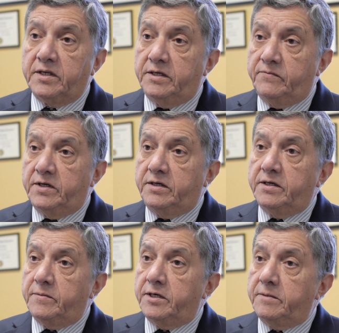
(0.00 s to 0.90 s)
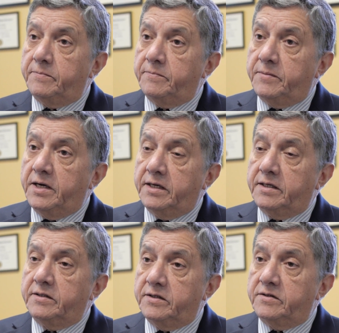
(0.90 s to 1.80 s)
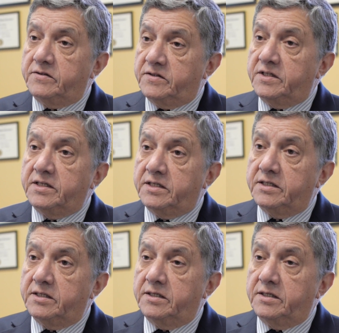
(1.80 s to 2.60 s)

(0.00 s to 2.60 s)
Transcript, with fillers: If they come up back and they're sick,